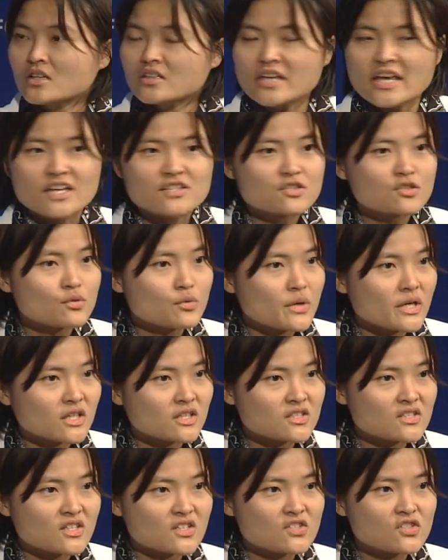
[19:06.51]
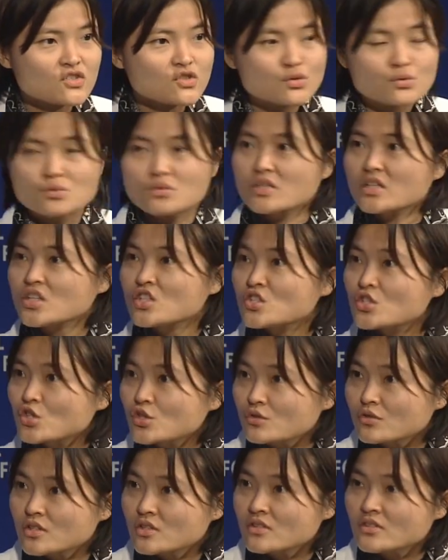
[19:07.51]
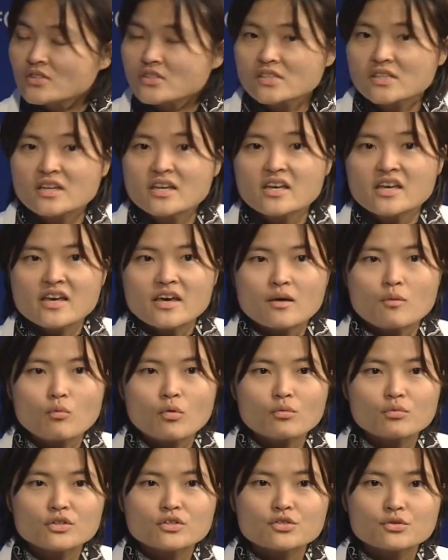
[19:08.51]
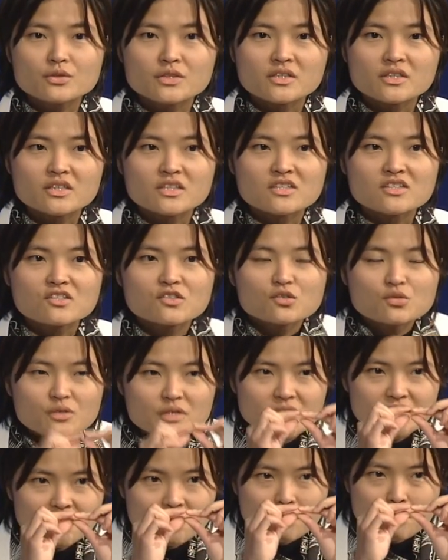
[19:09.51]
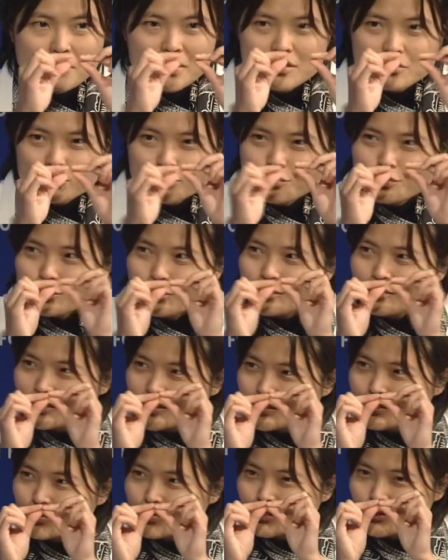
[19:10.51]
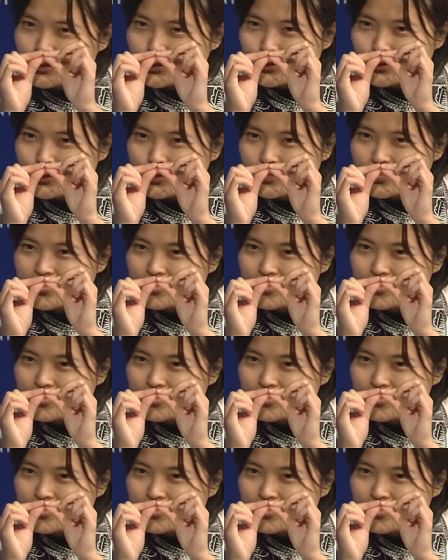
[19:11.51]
has no access to insurance, and what we're doing is creating micro, little